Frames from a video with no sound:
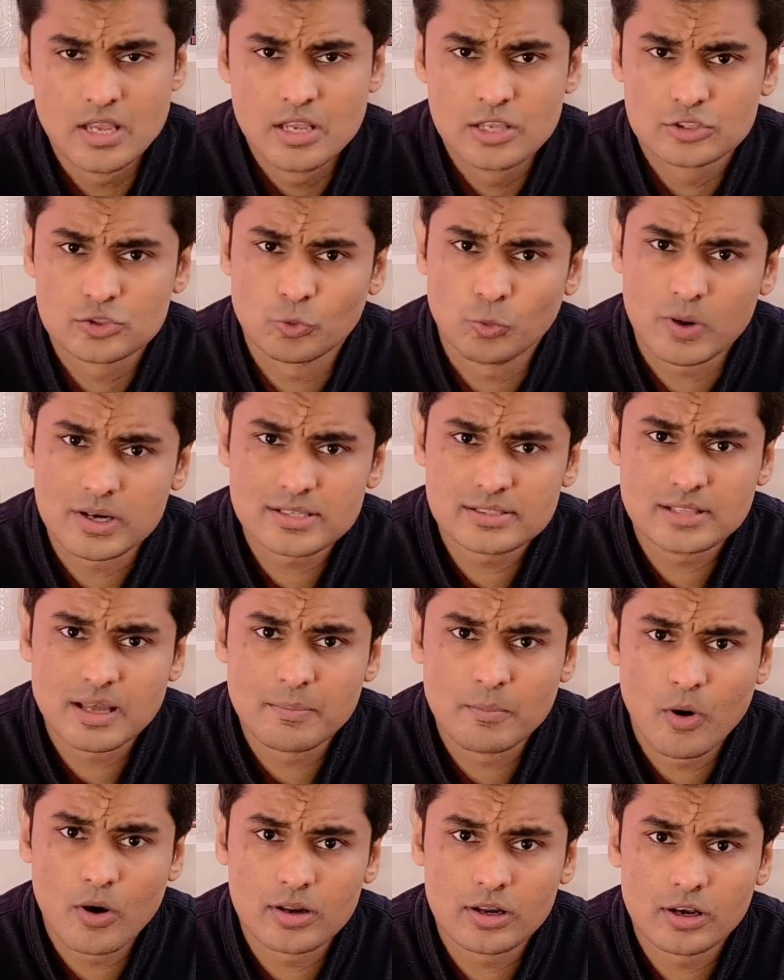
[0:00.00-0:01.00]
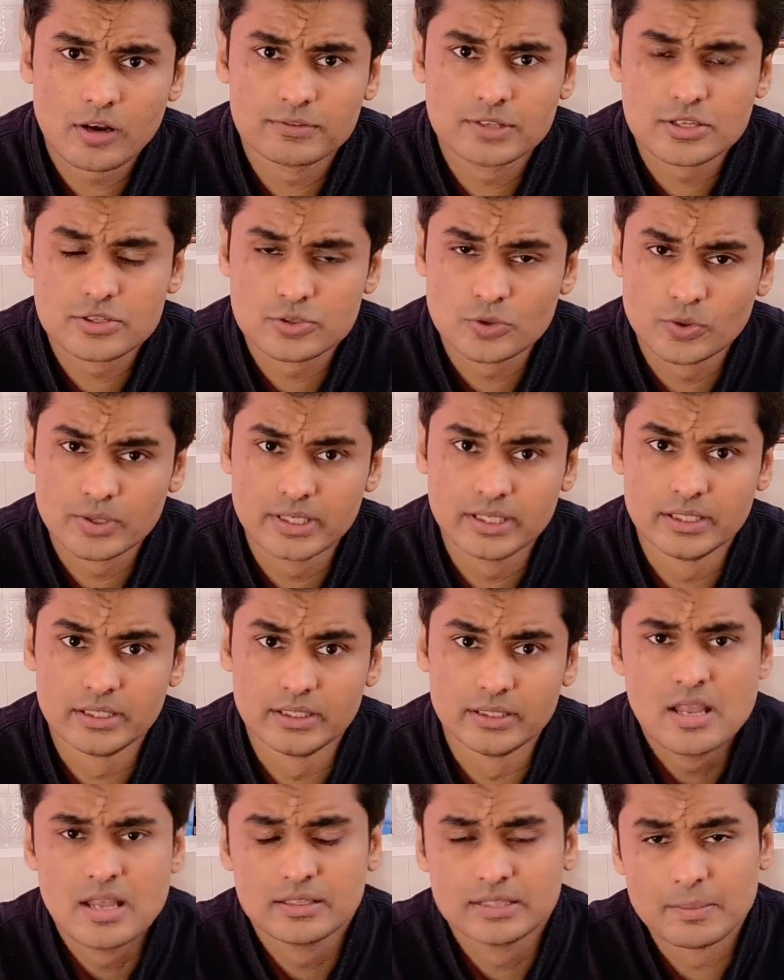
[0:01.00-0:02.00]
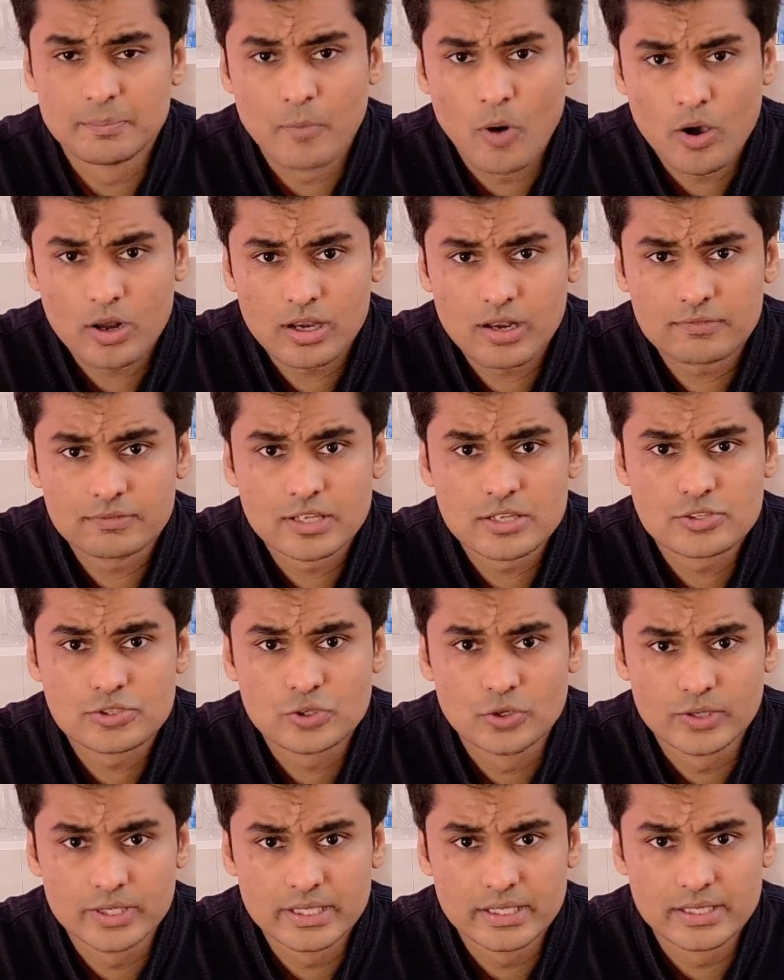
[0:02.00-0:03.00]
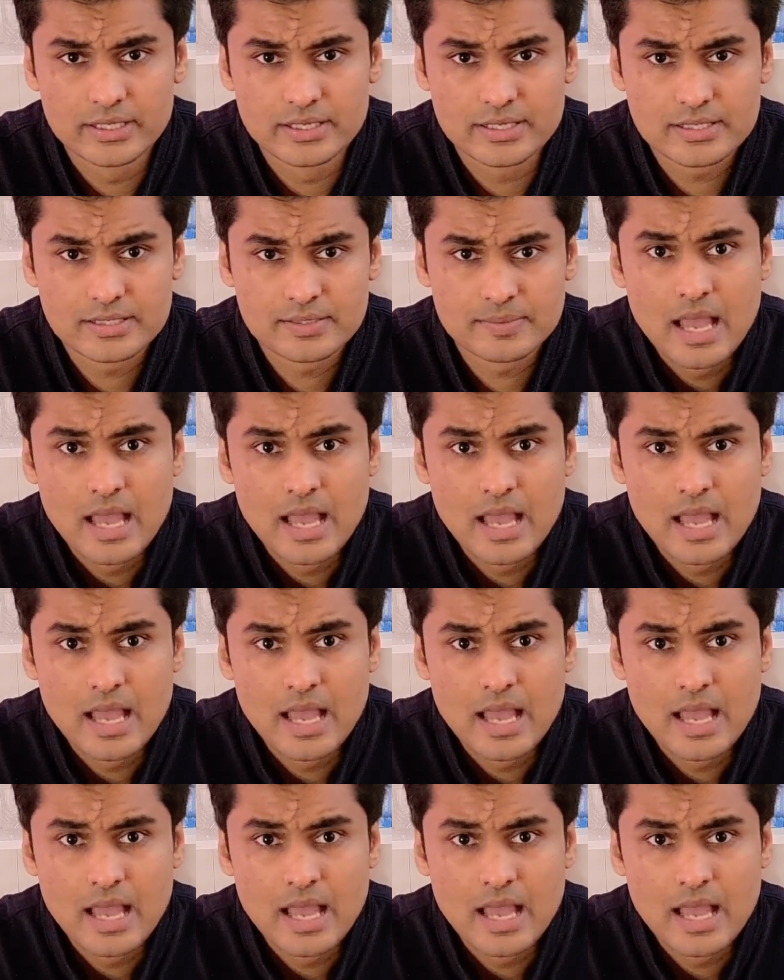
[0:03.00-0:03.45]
So what's the moral of the story here? The moral of the story is